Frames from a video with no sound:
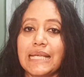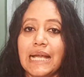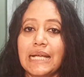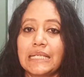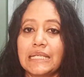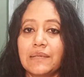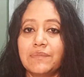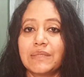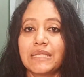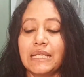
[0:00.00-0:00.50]

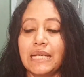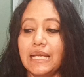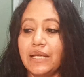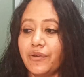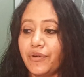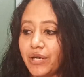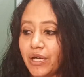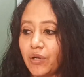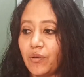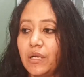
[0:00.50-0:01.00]
items in
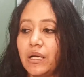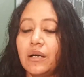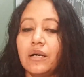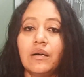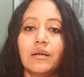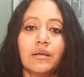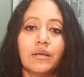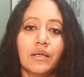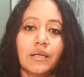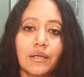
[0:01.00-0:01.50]
a
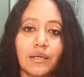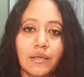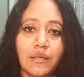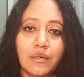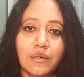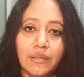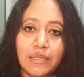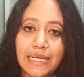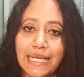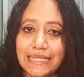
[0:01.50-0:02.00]

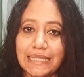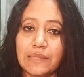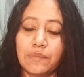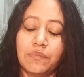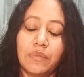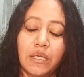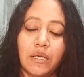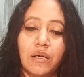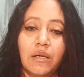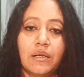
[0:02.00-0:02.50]
regular
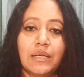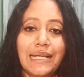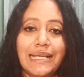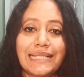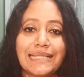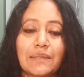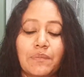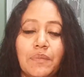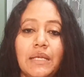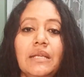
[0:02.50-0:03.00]

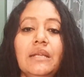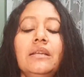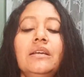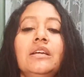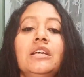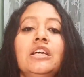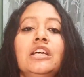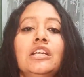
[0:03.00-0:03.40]
dustbin.